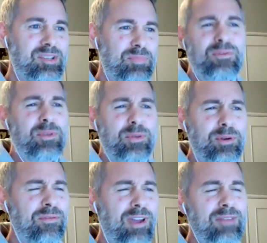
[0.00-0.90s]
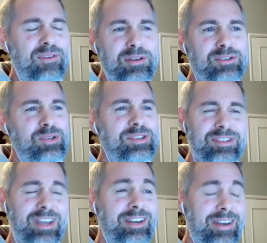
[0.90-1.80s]
but for 35 years you
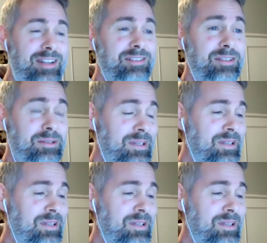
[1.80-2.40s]
decided not to